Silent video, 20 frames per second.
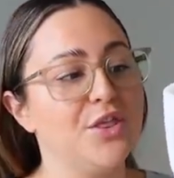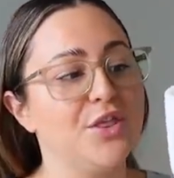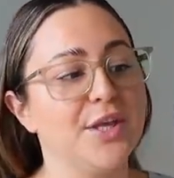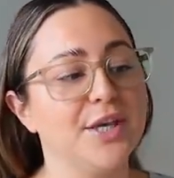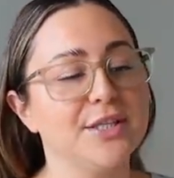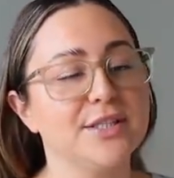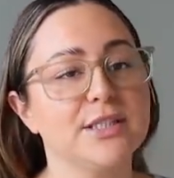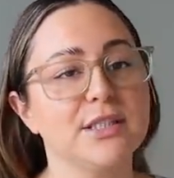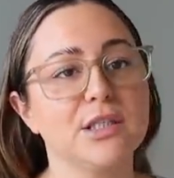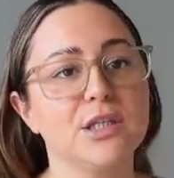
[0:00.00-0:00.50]

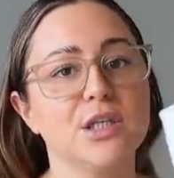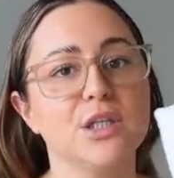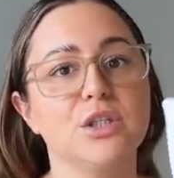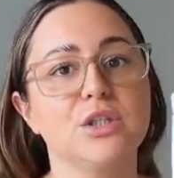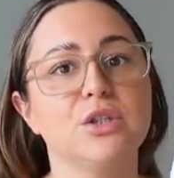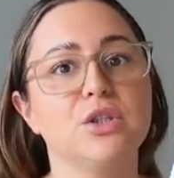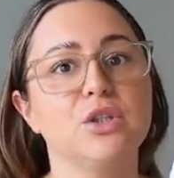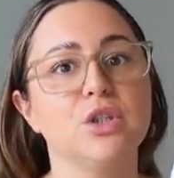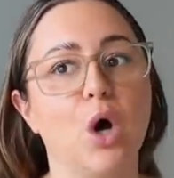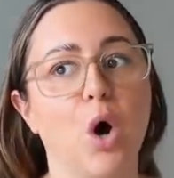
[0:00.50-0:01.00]
This
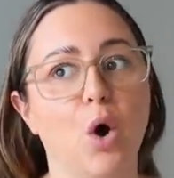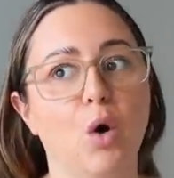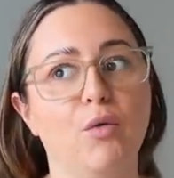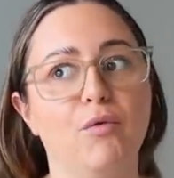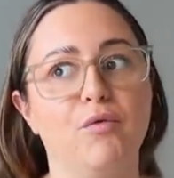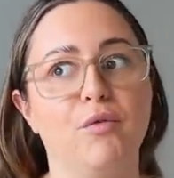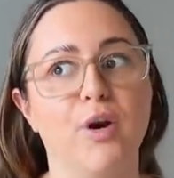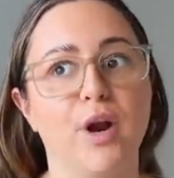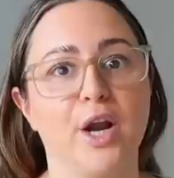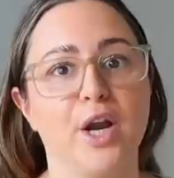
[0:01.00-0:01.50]
is
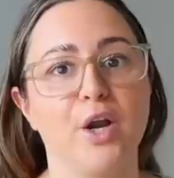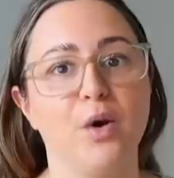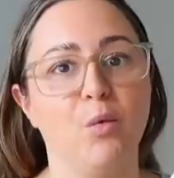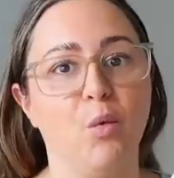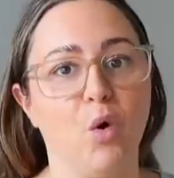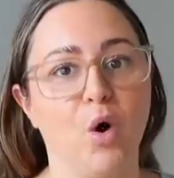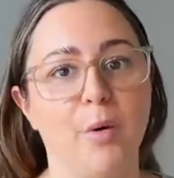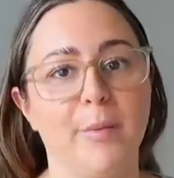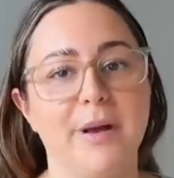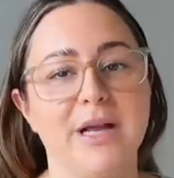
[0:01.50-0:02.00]
so freaking
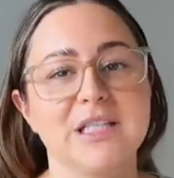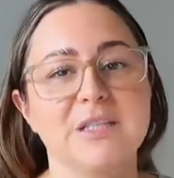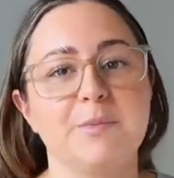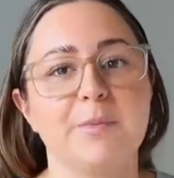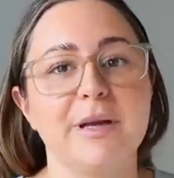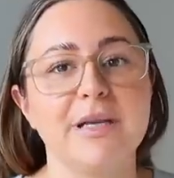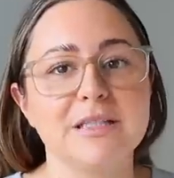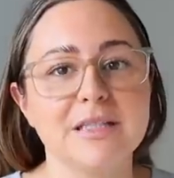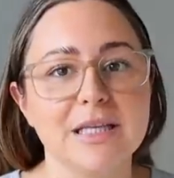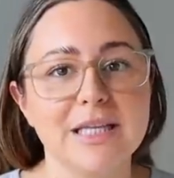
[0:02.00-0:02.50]
warm. It's
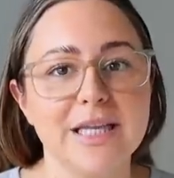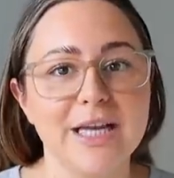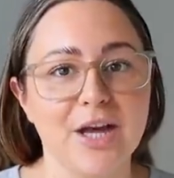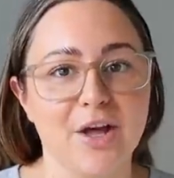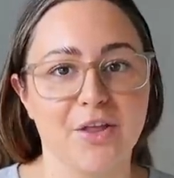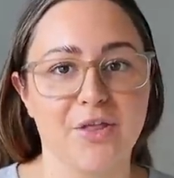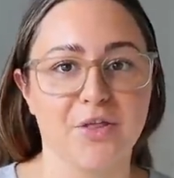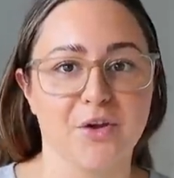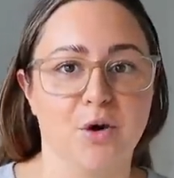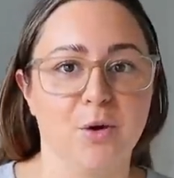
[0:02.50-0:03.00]
basically
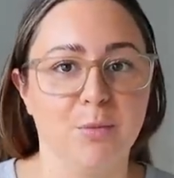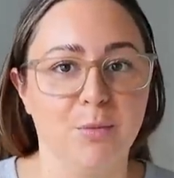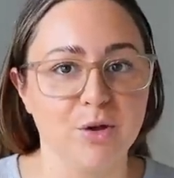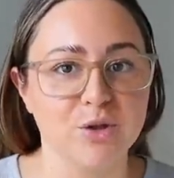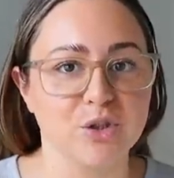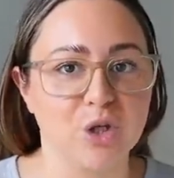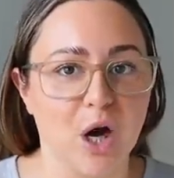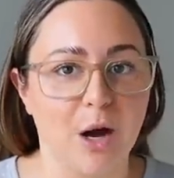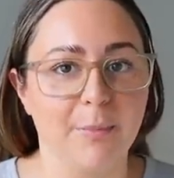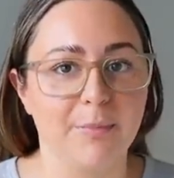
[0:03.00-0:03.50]
a
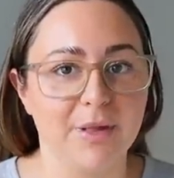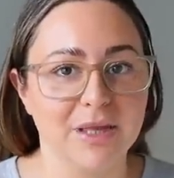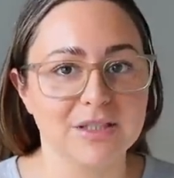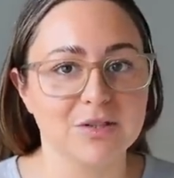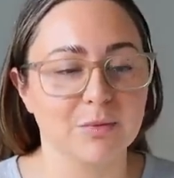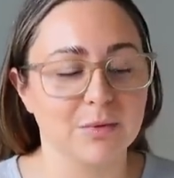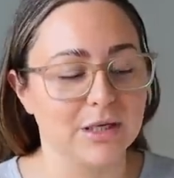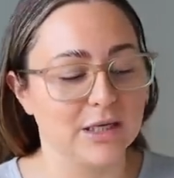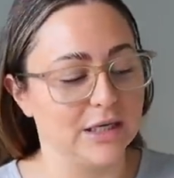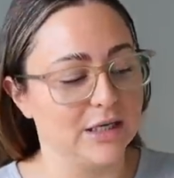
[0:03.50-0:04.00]
thermal top.
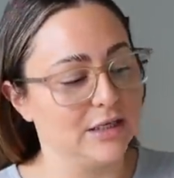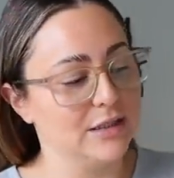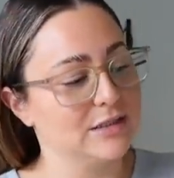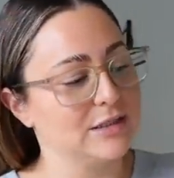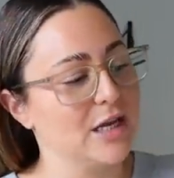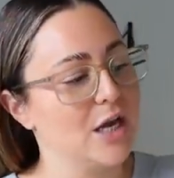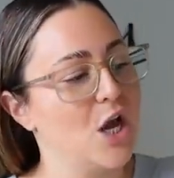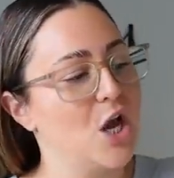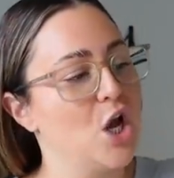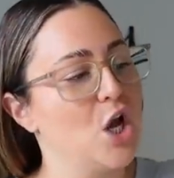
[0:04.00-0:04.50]
That's what it
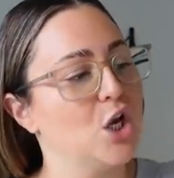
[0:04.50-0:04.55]
is.